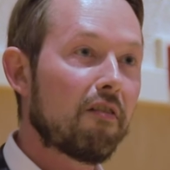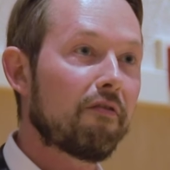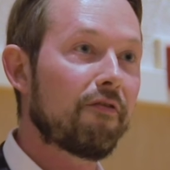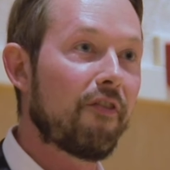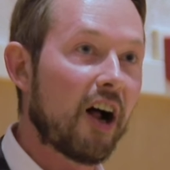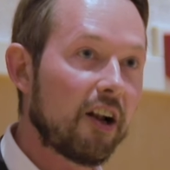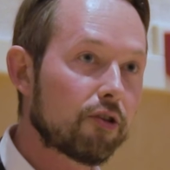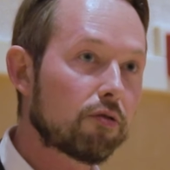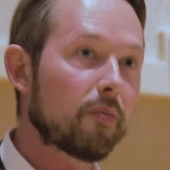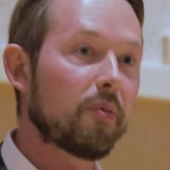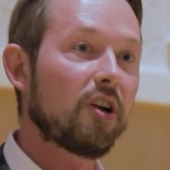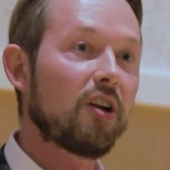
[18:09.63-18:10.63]

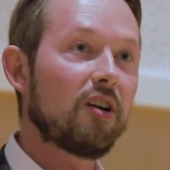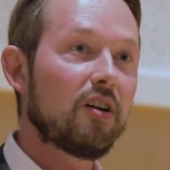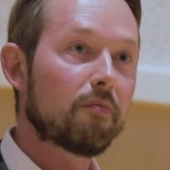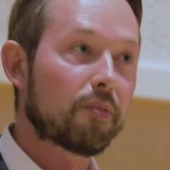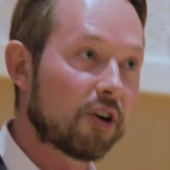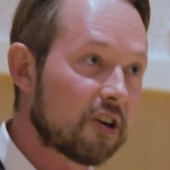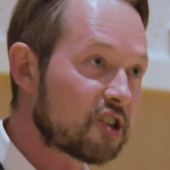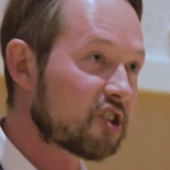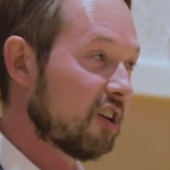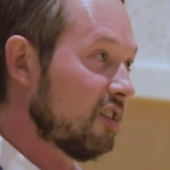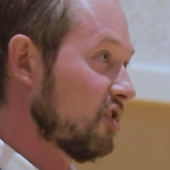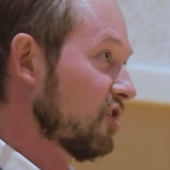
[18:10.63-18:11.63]
Vulnerable
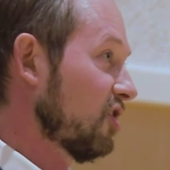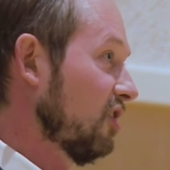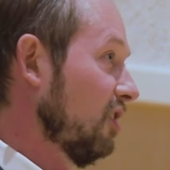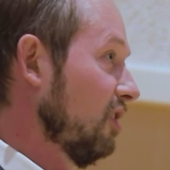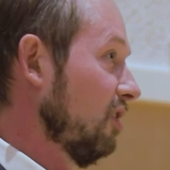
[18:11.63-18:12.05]
persons